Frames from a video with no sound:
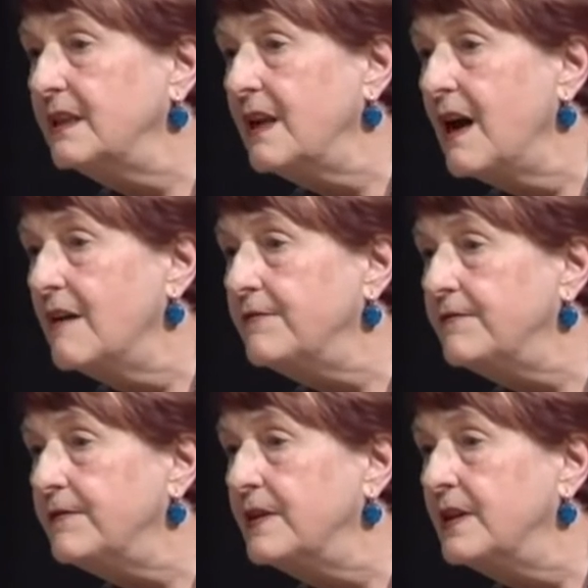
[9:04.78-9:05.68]

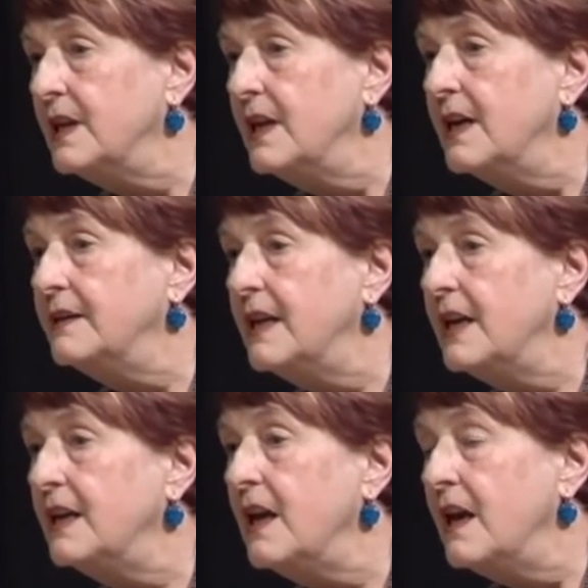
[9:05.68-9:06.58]
life. And
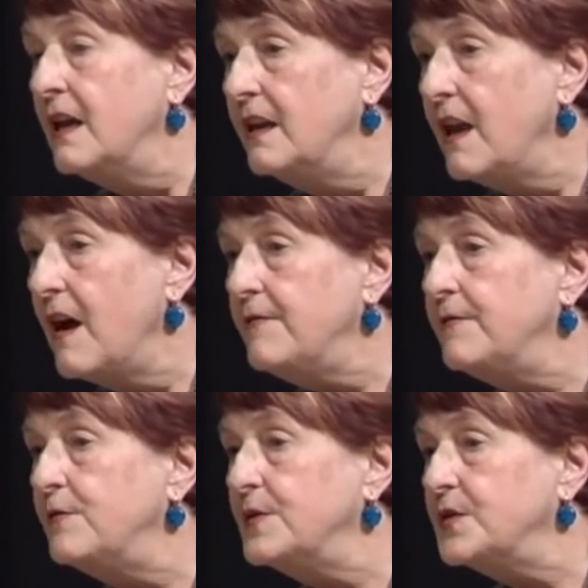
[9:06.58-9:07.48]
their
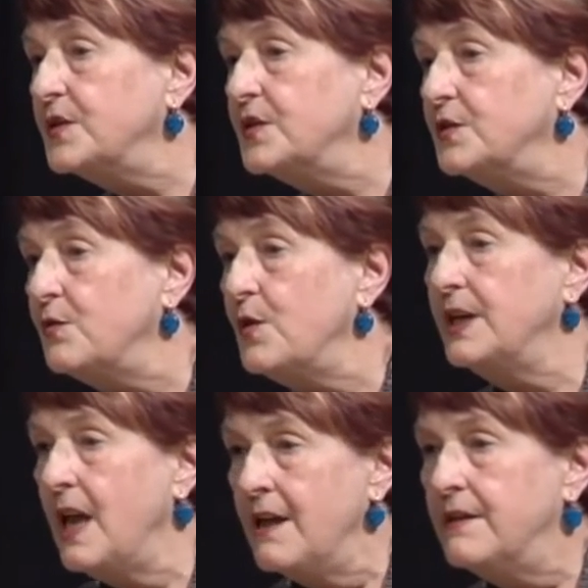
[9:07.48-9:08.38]
life was
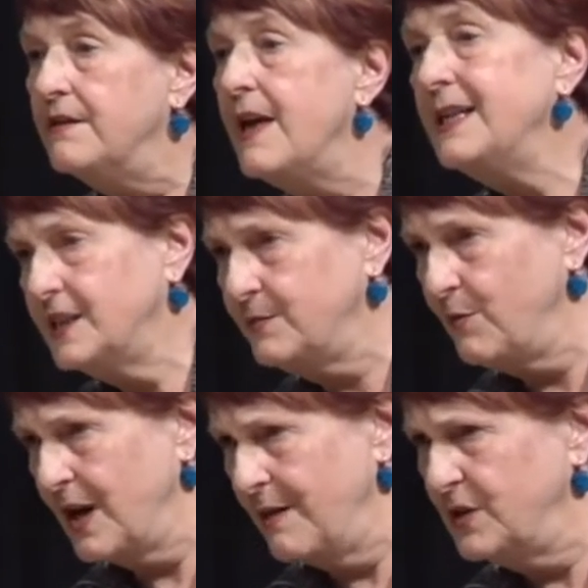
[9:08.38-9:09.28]
destroyed. That's
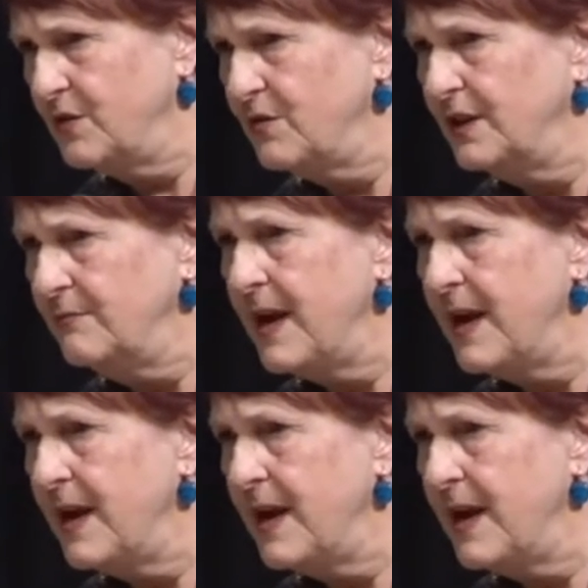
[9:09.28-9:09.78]
what I'm talking